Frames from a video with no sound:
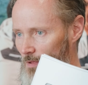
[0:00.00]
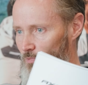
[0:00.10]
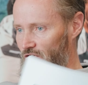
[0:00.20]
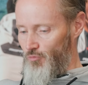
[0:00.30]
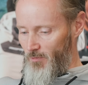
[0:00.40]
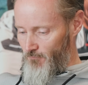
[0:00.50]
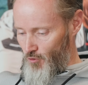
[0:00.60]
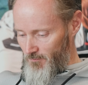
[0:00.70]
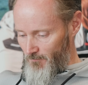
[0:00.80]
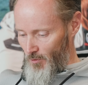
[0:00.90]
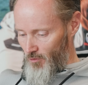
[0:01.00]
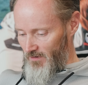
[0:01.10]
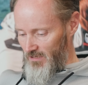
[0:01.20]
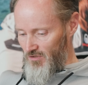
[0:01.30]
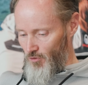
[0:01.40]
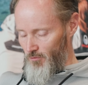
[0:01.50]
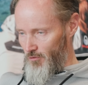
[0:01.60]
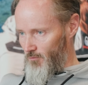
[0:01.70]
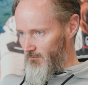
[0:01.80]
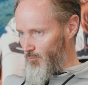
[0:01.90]
Mentioned before, we already sold
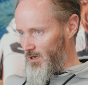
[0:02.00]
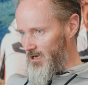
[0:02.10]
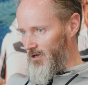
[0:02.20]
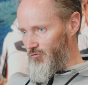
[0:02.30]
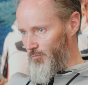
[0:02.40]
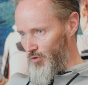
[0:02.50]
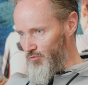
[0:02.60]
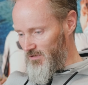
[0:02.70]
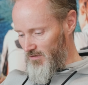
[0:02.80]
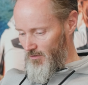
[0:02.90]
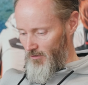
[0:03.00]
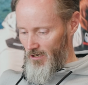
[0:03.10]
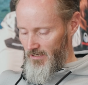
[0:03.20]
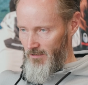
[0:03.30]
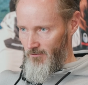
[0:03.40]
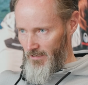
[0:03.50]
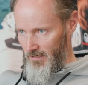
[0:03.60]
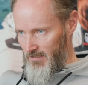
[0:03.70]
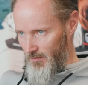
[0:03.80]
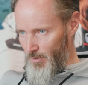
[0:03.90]
over 100 boats on our dealer
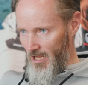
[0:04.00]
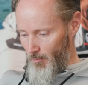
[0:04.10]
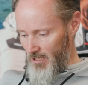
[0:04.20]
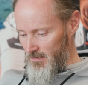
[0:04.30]
days in Palma.